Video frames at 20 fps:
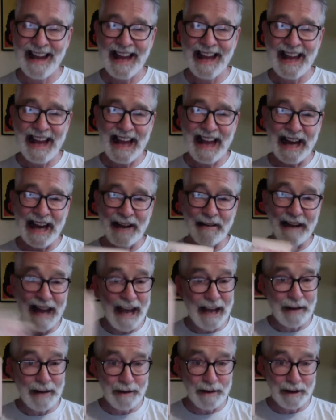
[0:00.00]
Anyway,
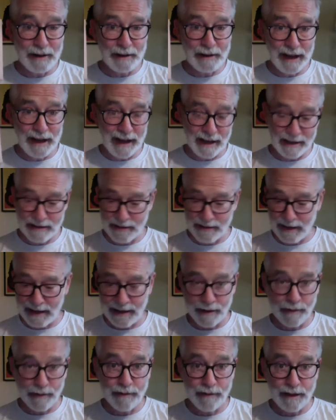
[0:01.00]
and griddle cakes. So I
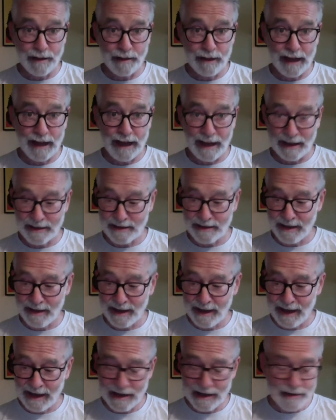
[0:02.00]
know griddle cakes.
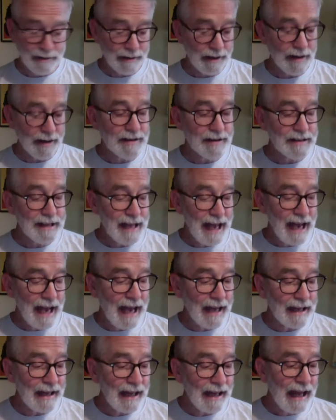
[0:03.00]
So there's
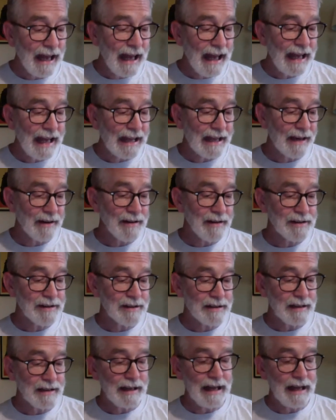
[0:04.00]
that.
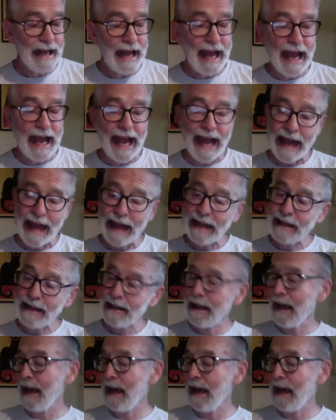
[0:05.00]
There's Anne